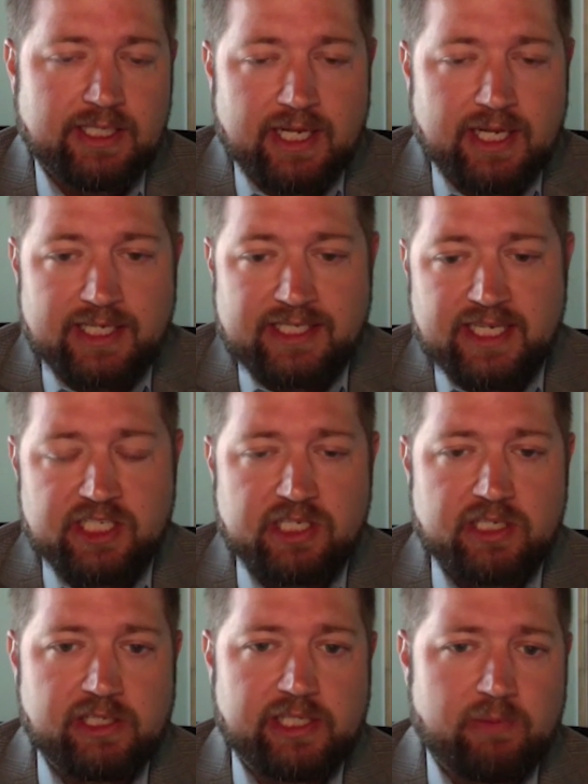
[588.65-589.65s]

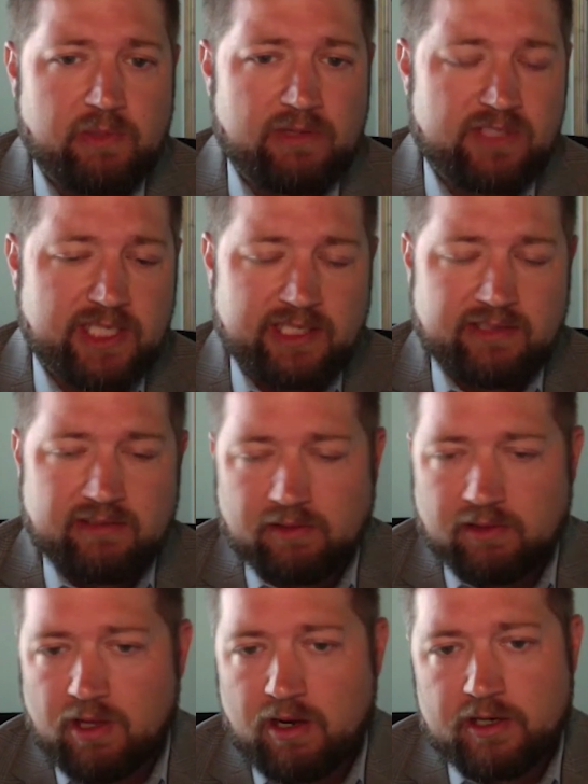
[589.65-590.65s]
Additionally, we've seen
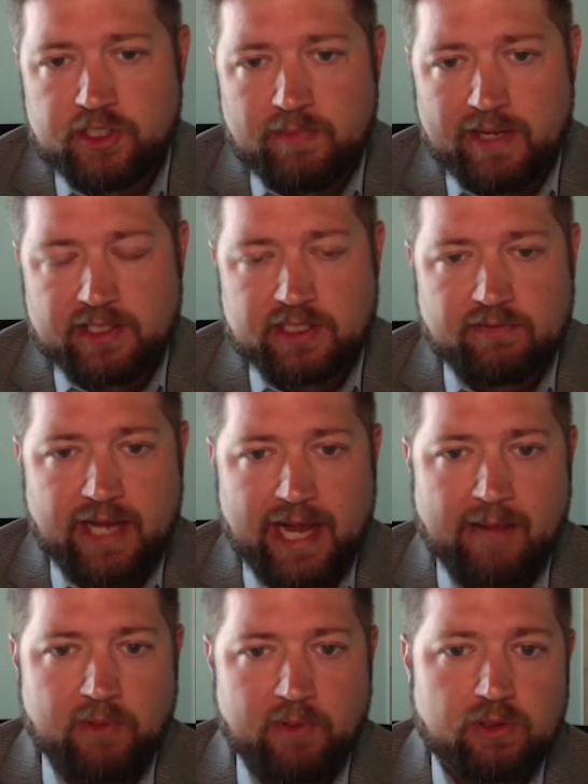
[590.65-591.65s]
large amounts of
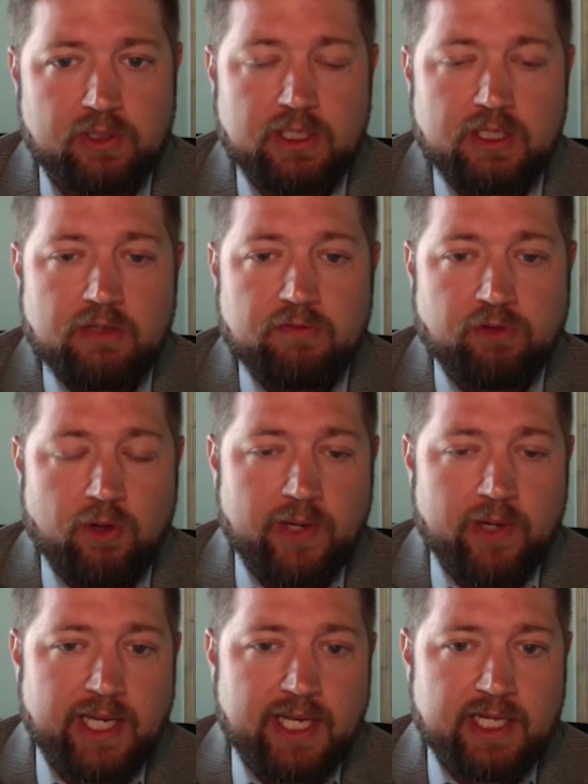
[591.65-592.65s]
capital
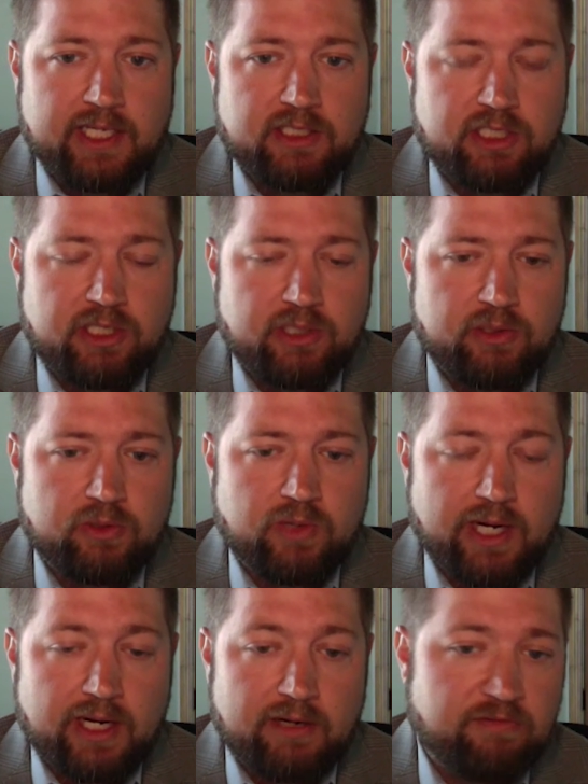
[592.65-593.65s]
flowing into
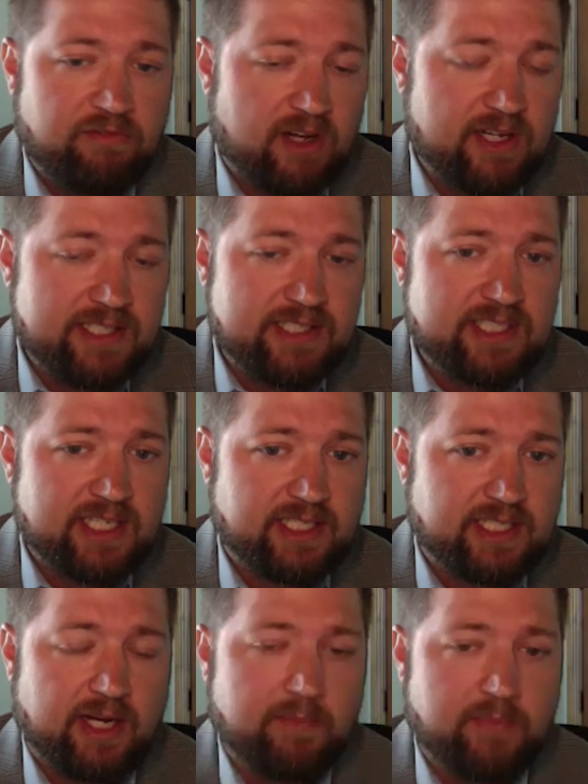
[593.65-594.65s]
funds and
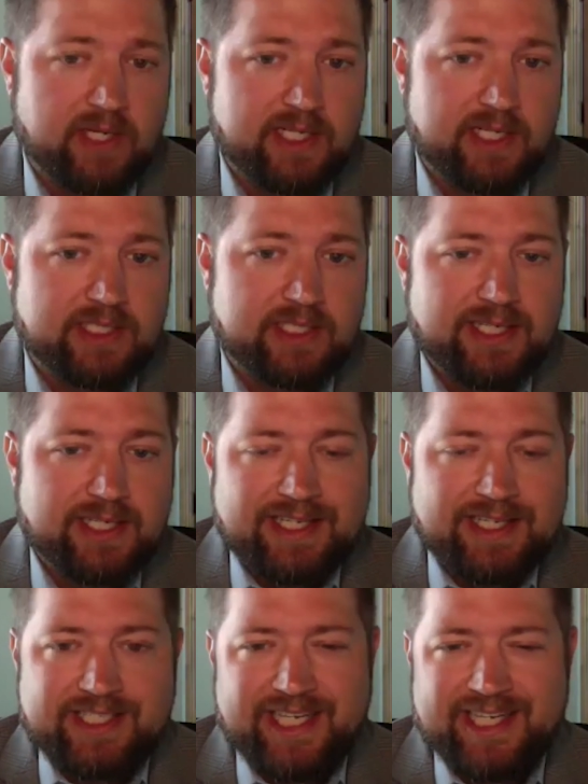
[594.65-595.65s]
companies
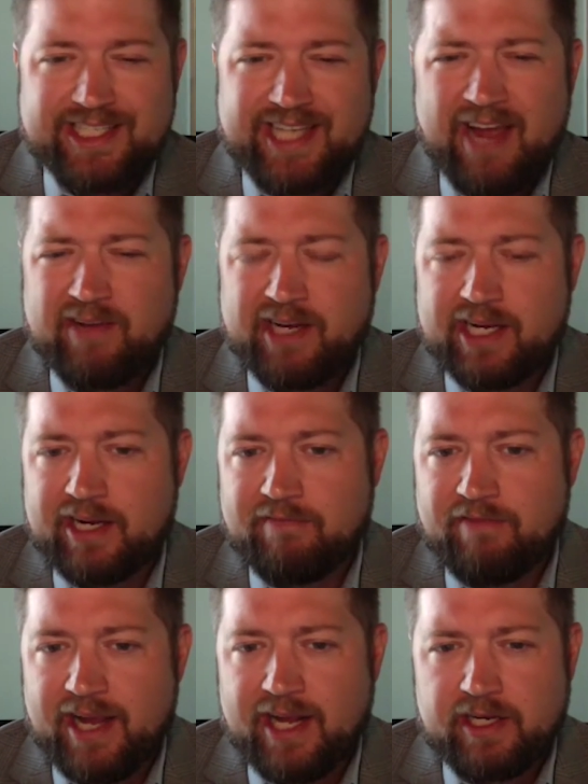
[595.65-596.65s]
seen as having an
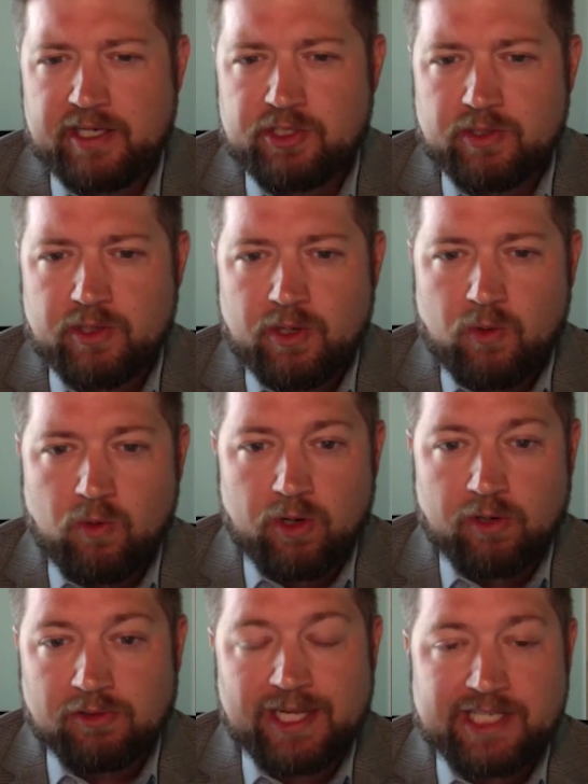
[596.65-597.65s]
advantage
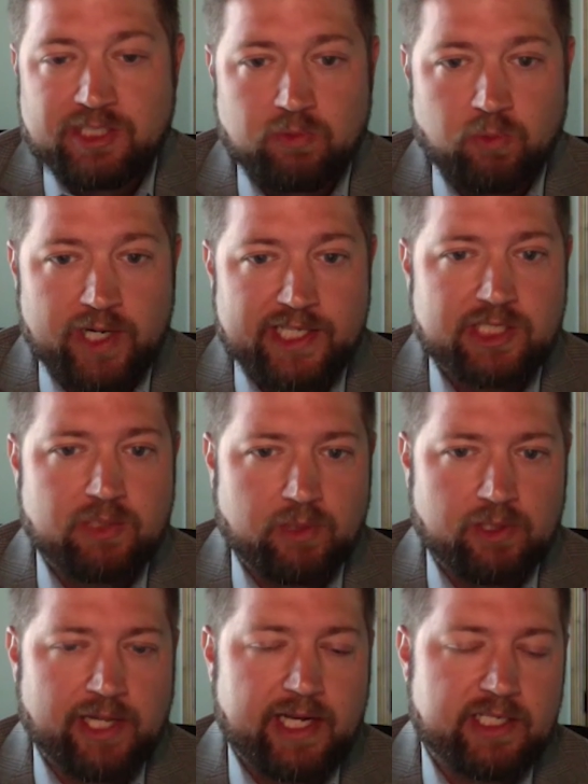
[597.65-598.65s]
or less risk
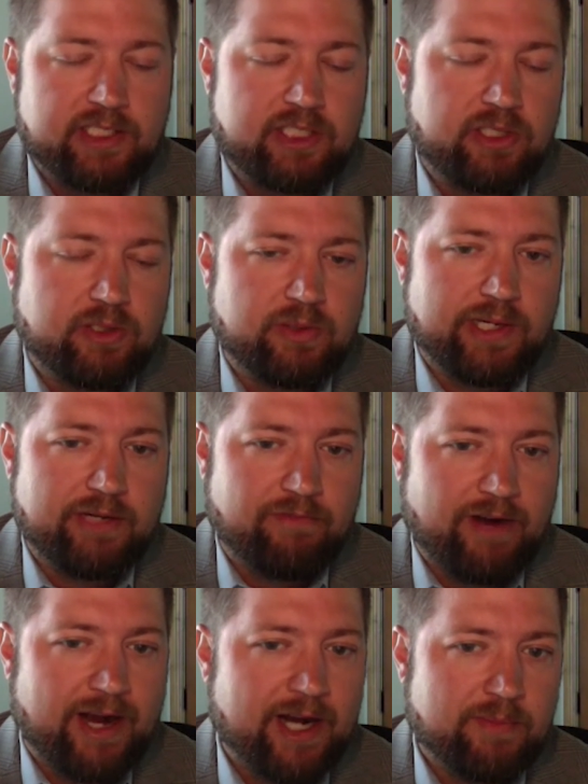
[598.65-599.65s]
related to
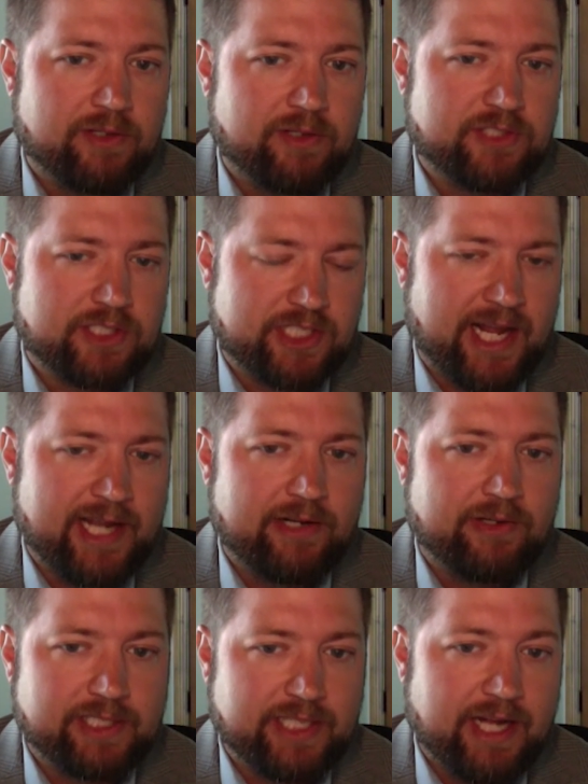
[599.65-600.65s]
environmental,
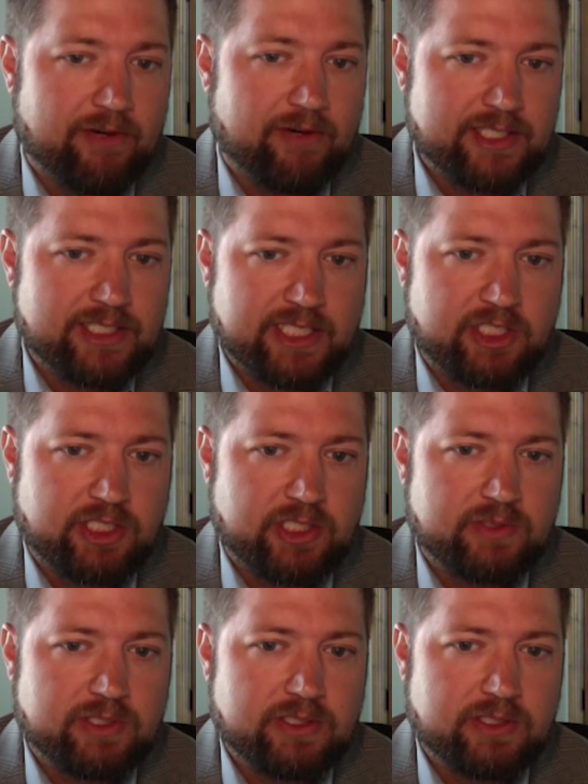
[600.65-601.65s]
societal, and governance
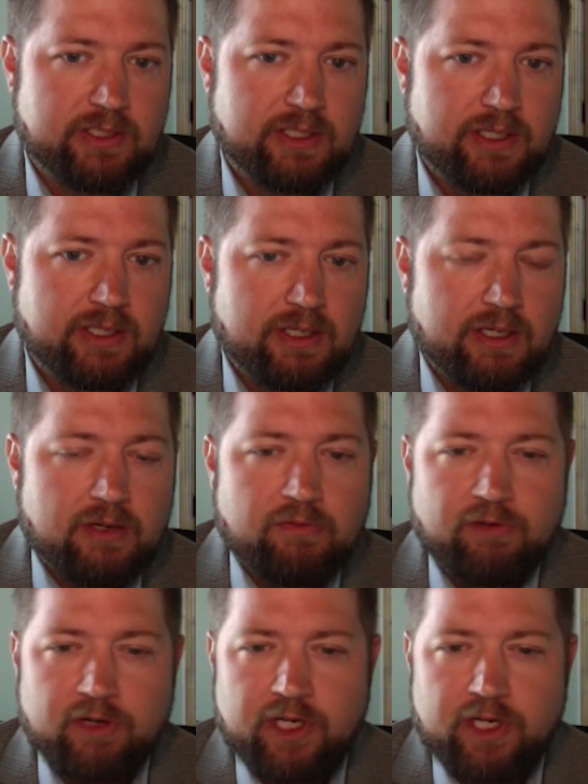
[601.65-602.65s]
issues.
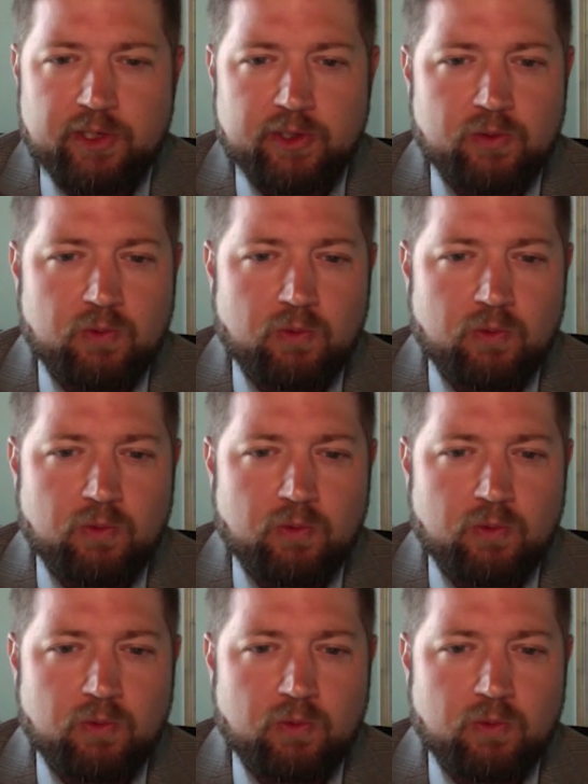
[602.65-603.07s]
For you,